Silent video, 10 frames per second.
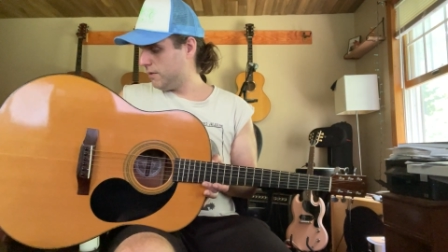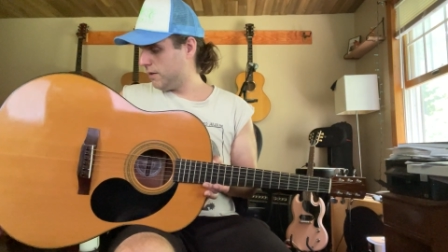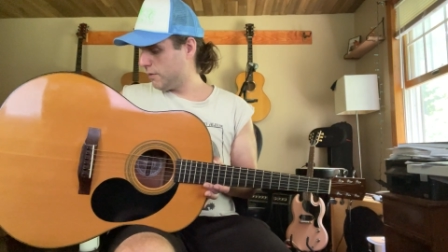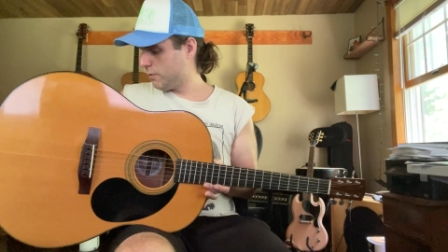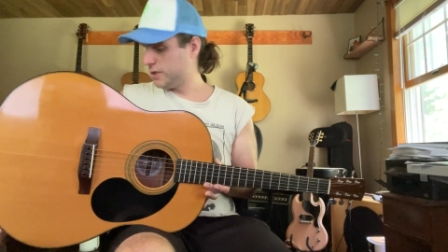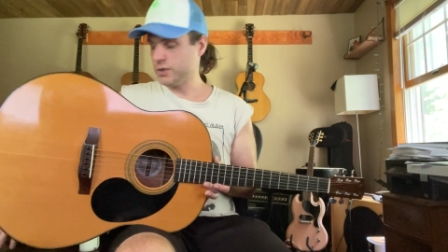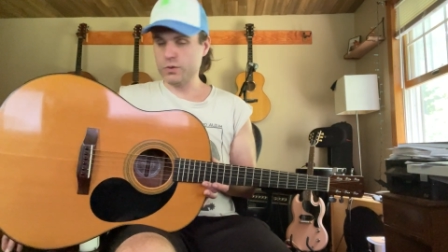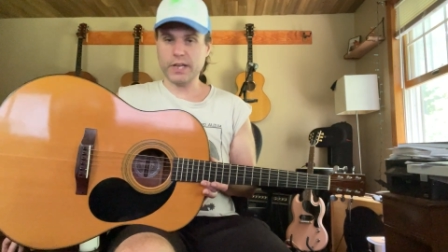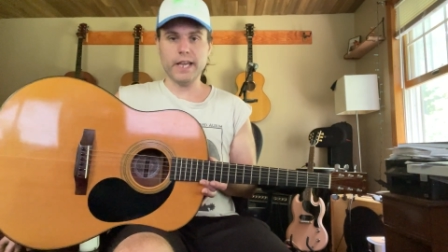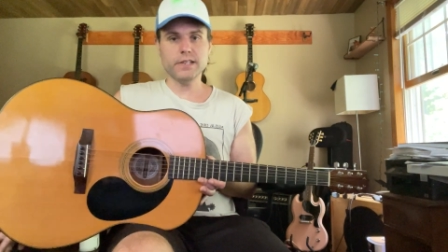original
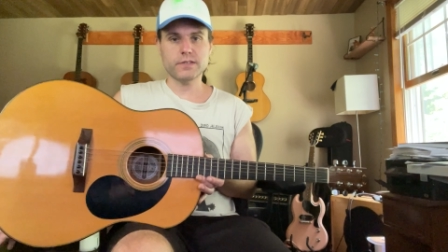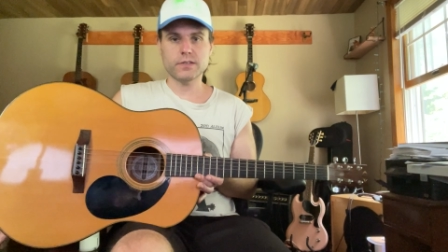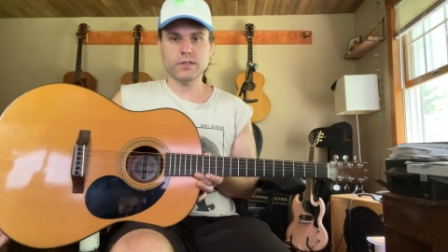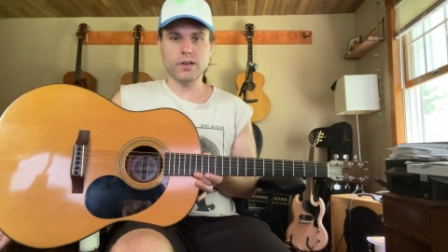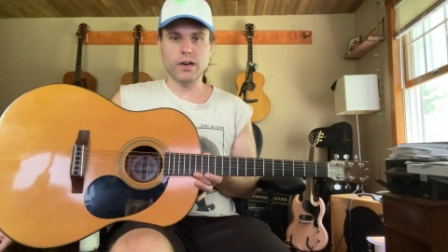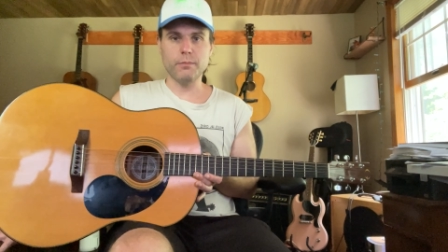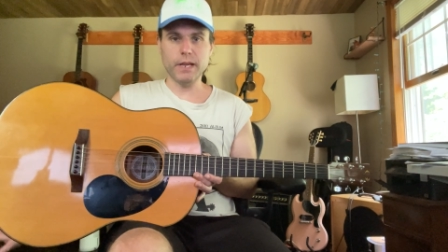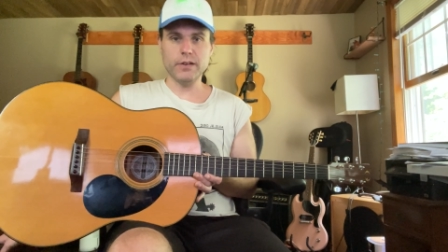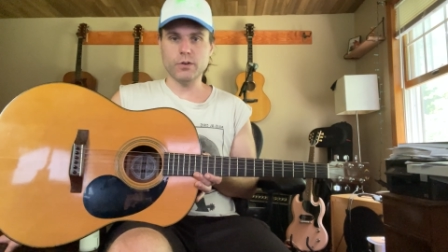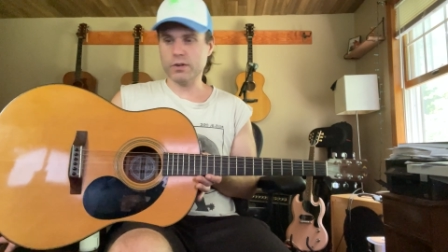case, made
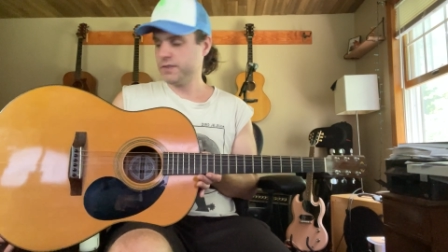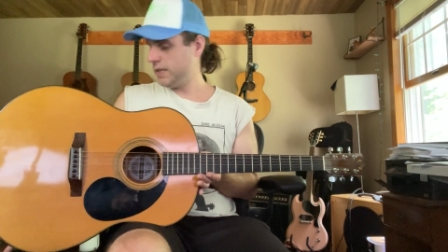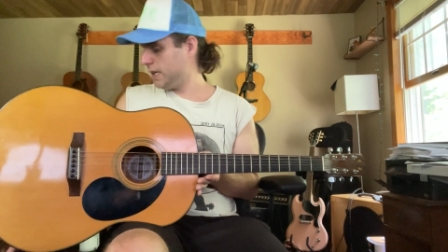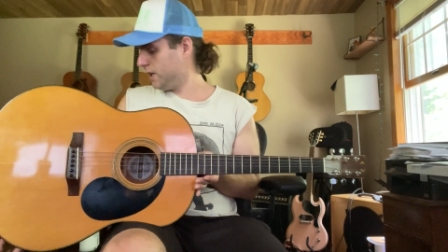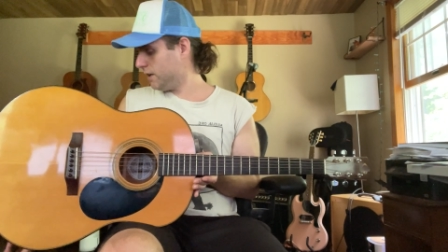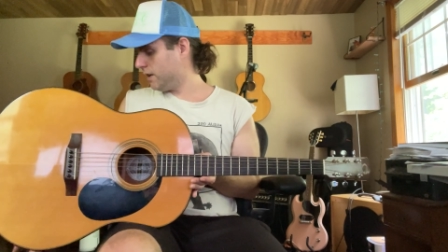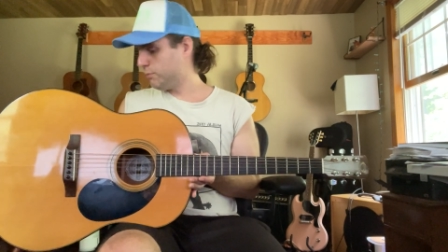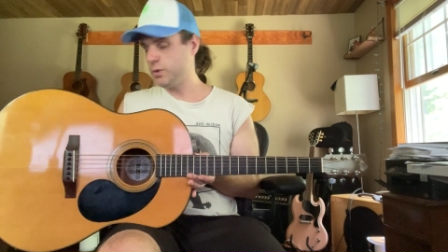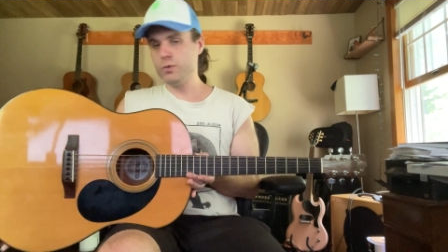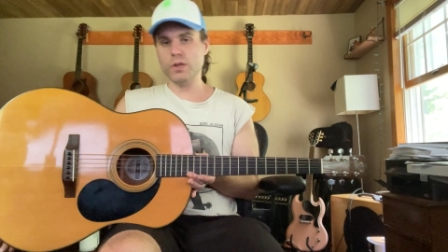in New York City.
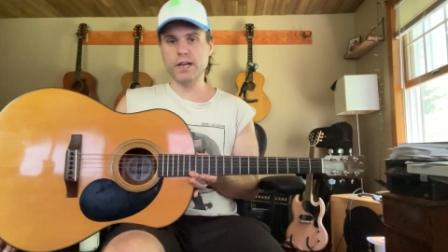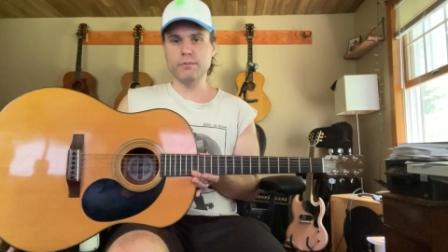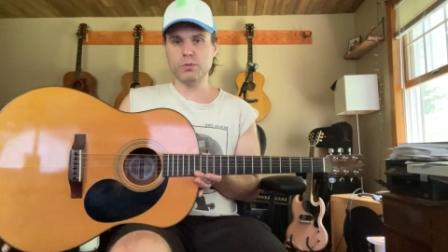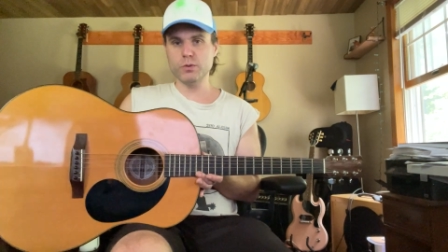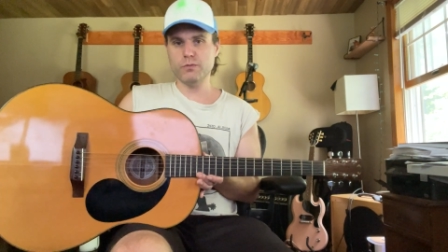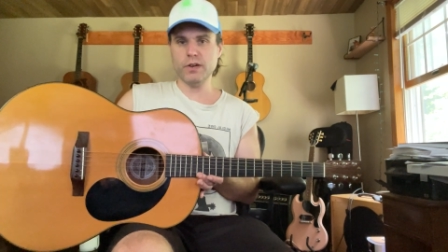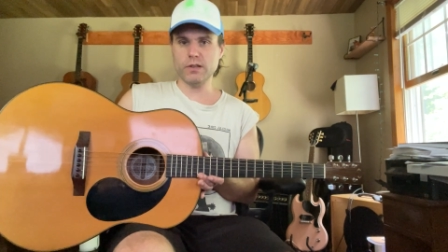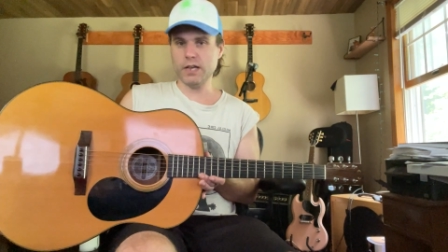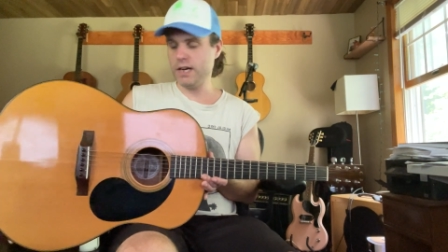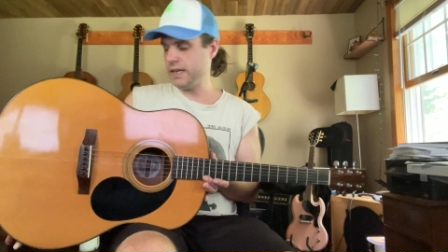Blue felt
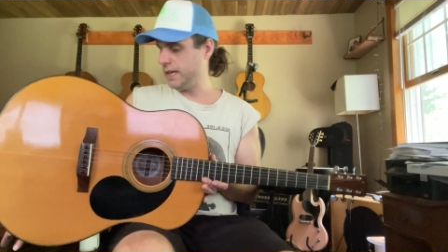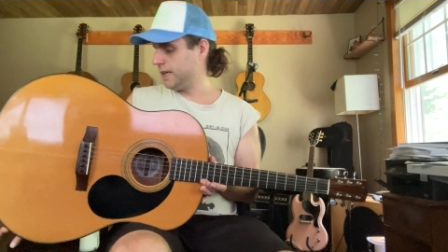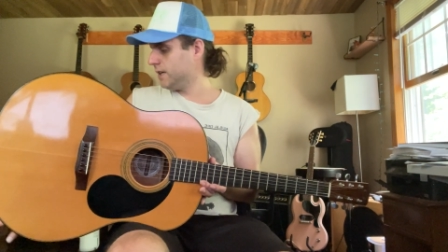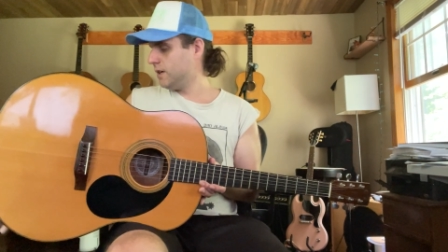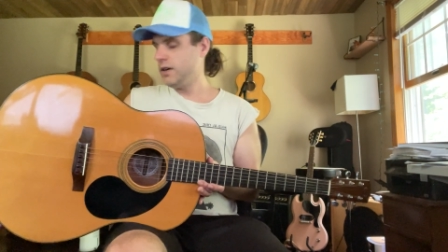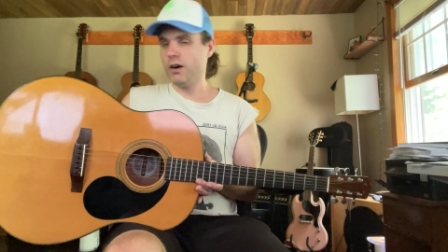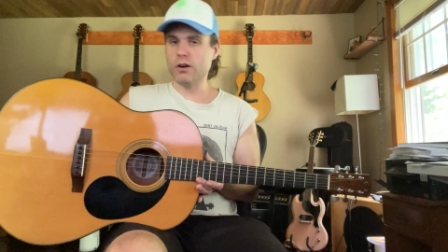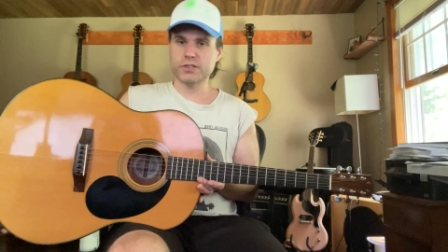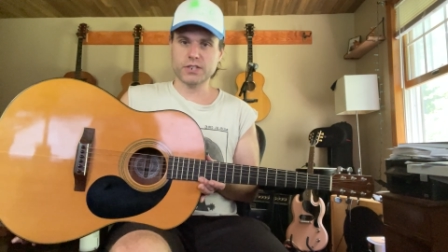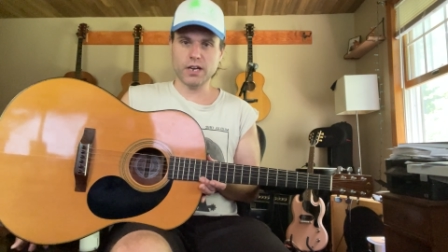lining,
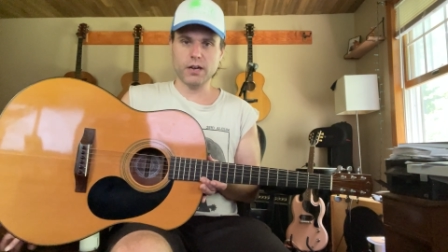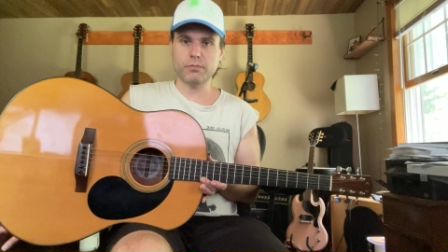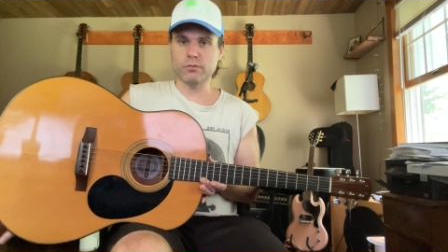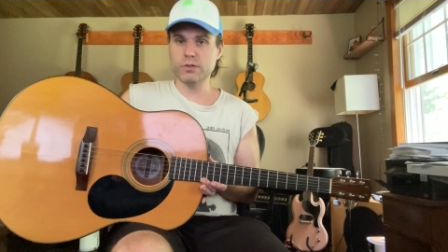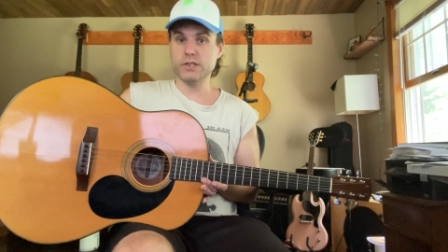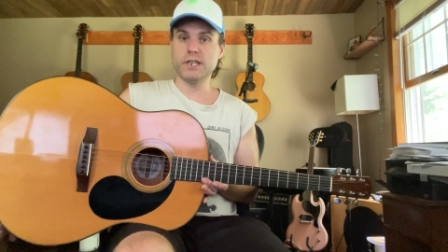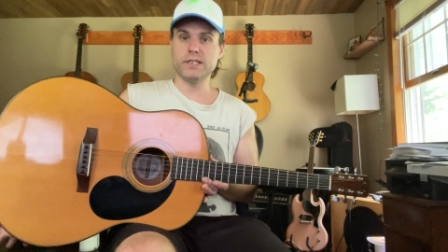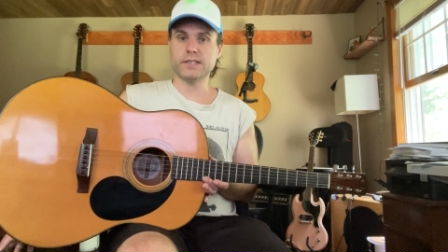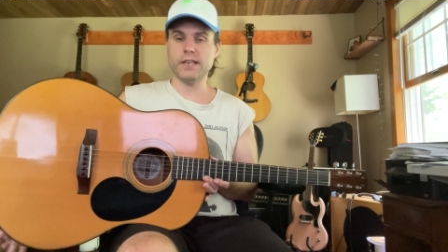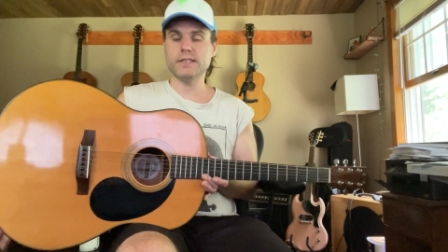arch top, really
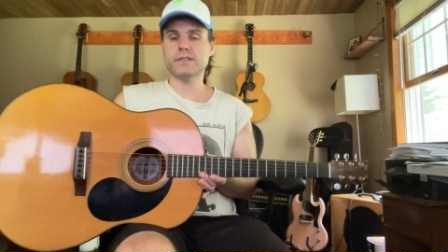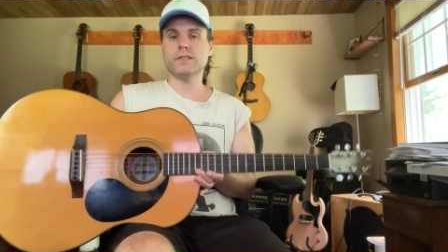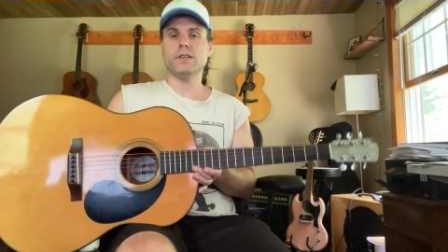nice case.